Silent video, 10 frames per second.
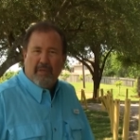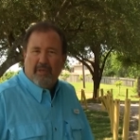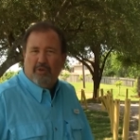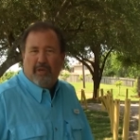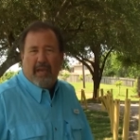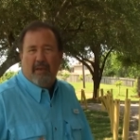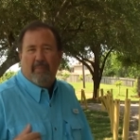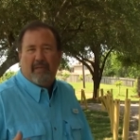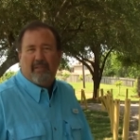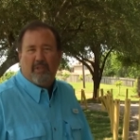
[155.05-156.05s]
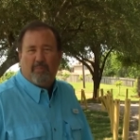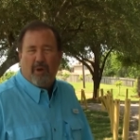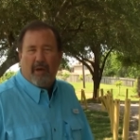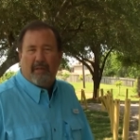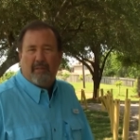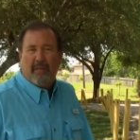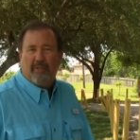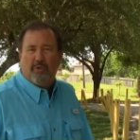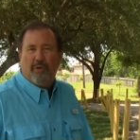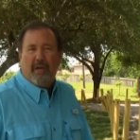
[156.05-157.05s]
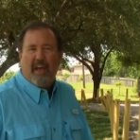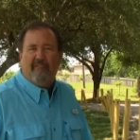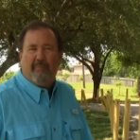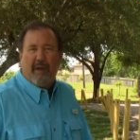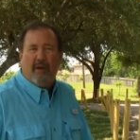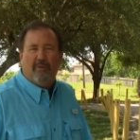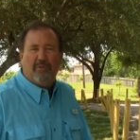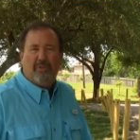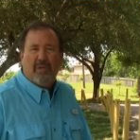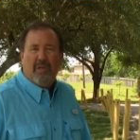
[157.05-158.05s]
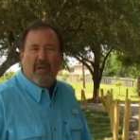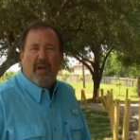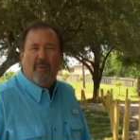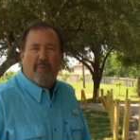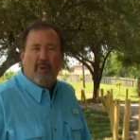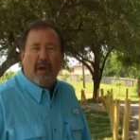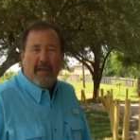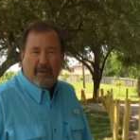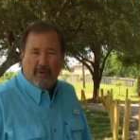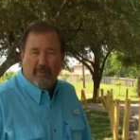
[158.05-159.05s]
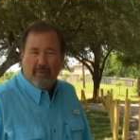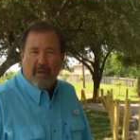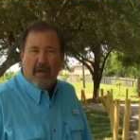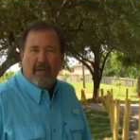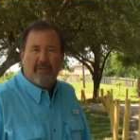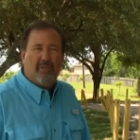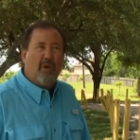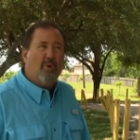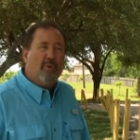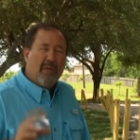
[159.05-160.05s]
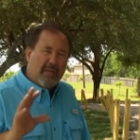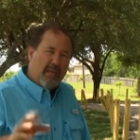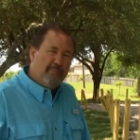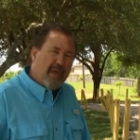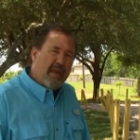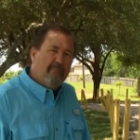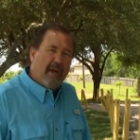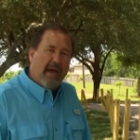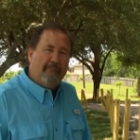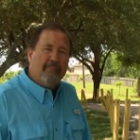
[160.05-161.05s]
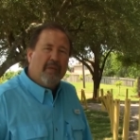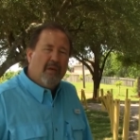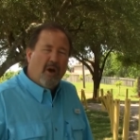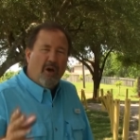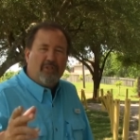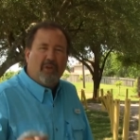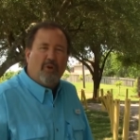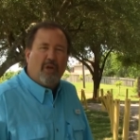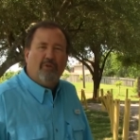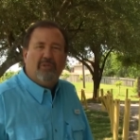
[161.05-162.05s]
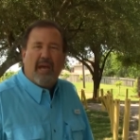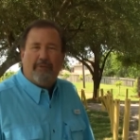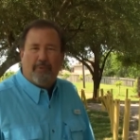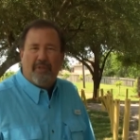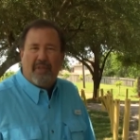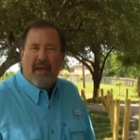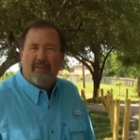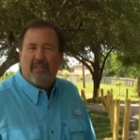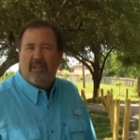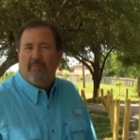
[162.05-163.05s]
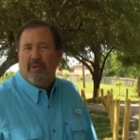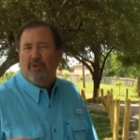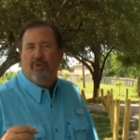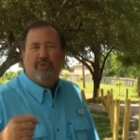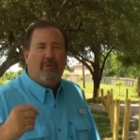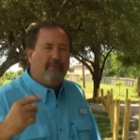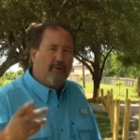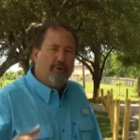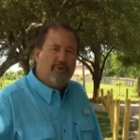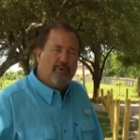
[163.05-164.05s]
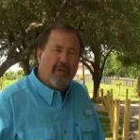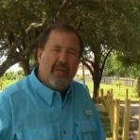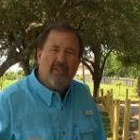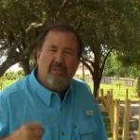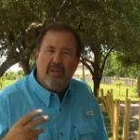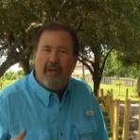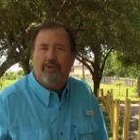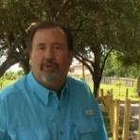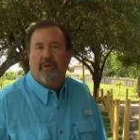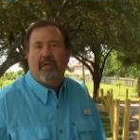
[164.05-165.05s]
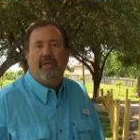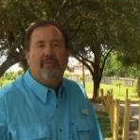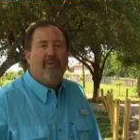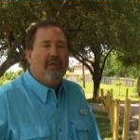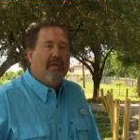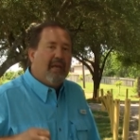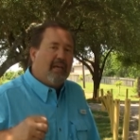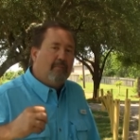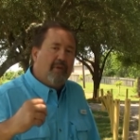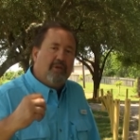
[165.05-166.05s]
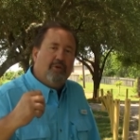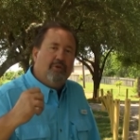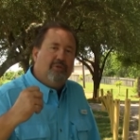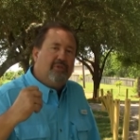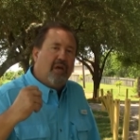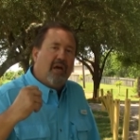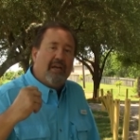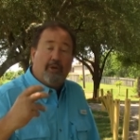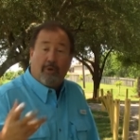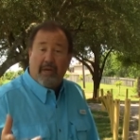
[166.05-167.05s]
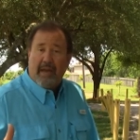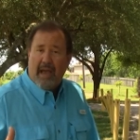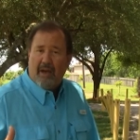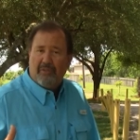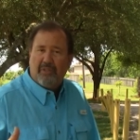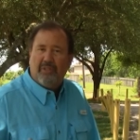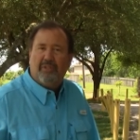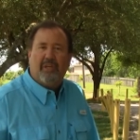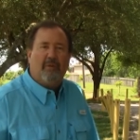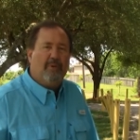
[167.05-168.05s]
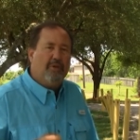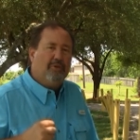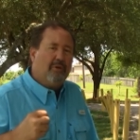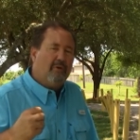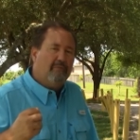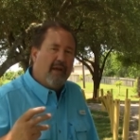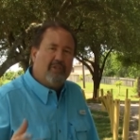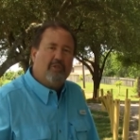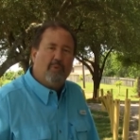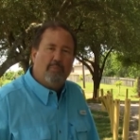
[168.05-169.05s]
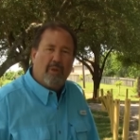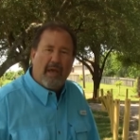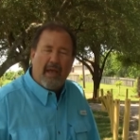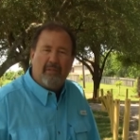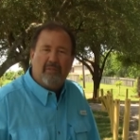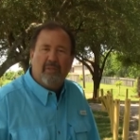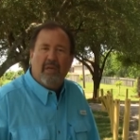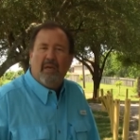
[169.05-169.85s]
you can mix this product at two and a half pounds uh, per acre. Uh, so keep that in mind. Also, Kocide 3000 can be used on fruit trees, nut trees, it can be used uh, in greenhouses. It can be used on vegetable plants.